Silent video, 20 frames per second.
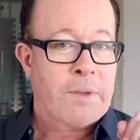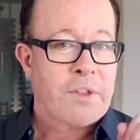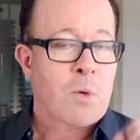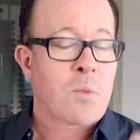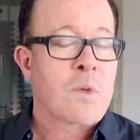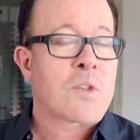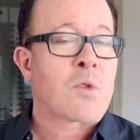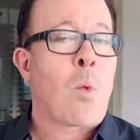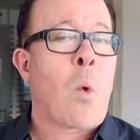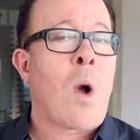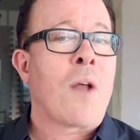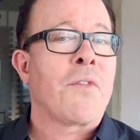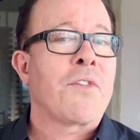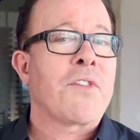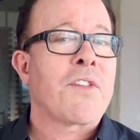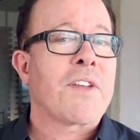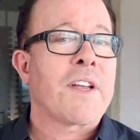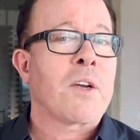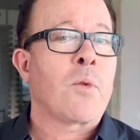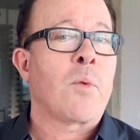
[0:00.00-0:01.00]
But there was one
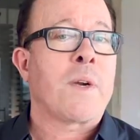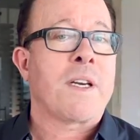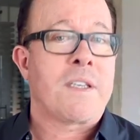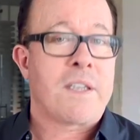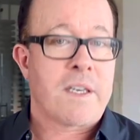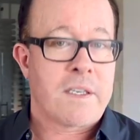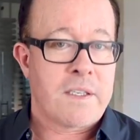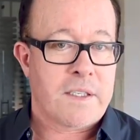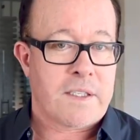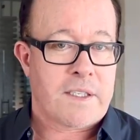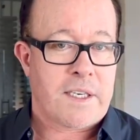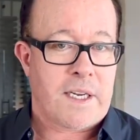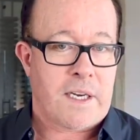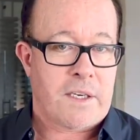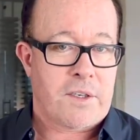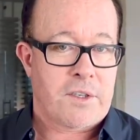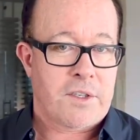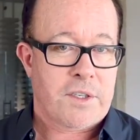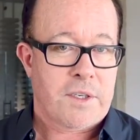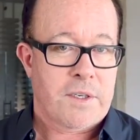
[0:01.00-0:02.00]
thing we didn't
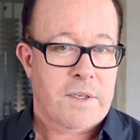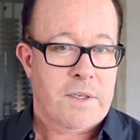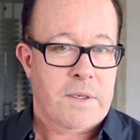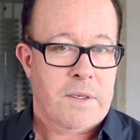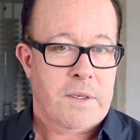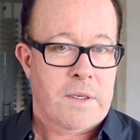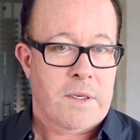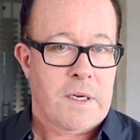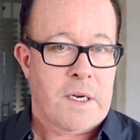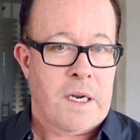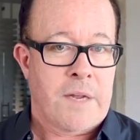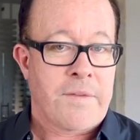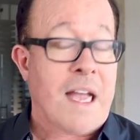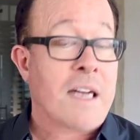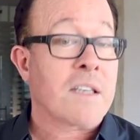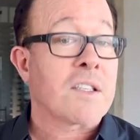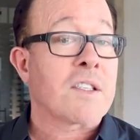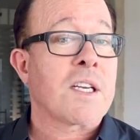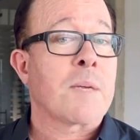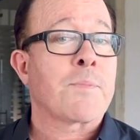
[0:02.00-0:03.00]
teach and
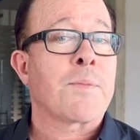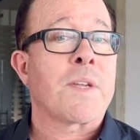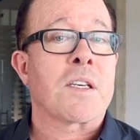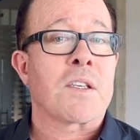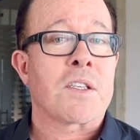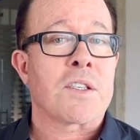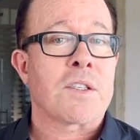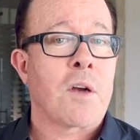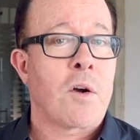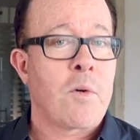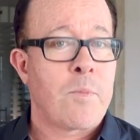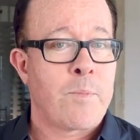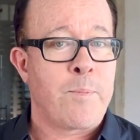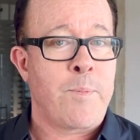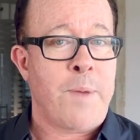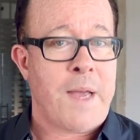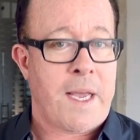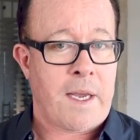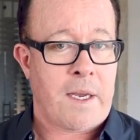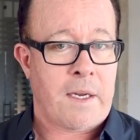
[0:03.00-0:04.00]
that's something so
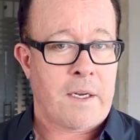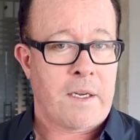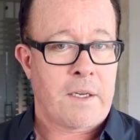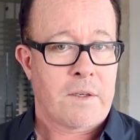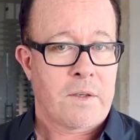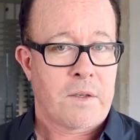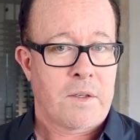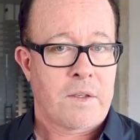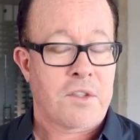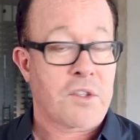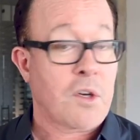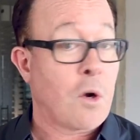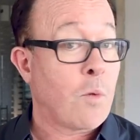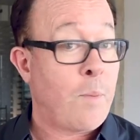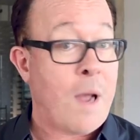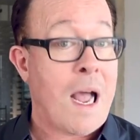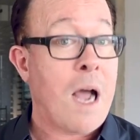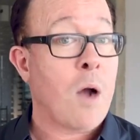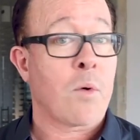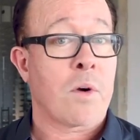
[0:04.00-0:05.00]
big, so
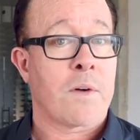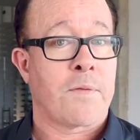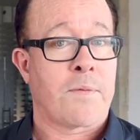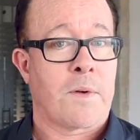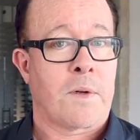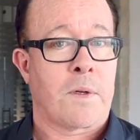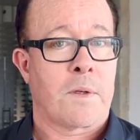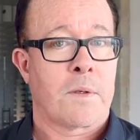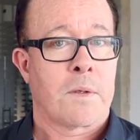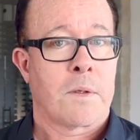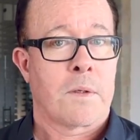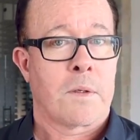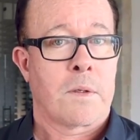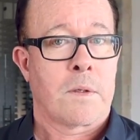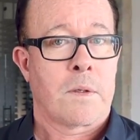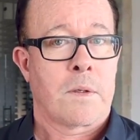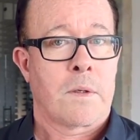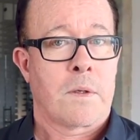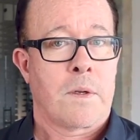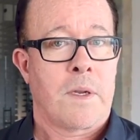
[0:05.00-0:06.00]
powerful,
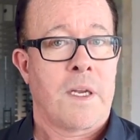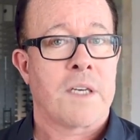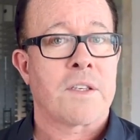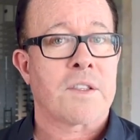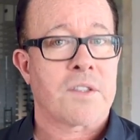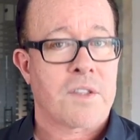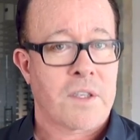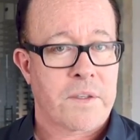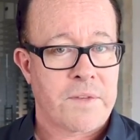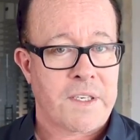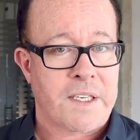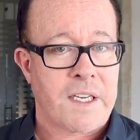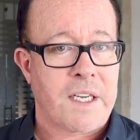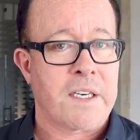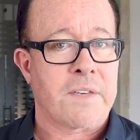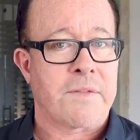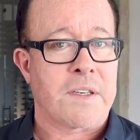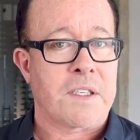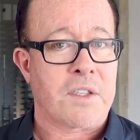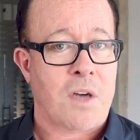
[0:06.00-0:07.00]
it deserved a
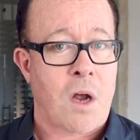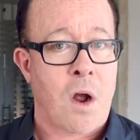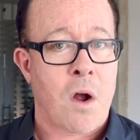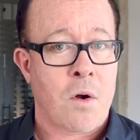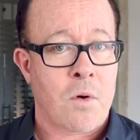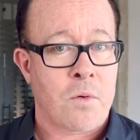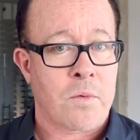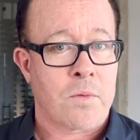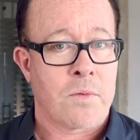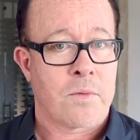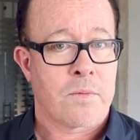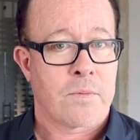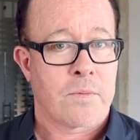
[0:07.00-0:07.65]
kit of its own.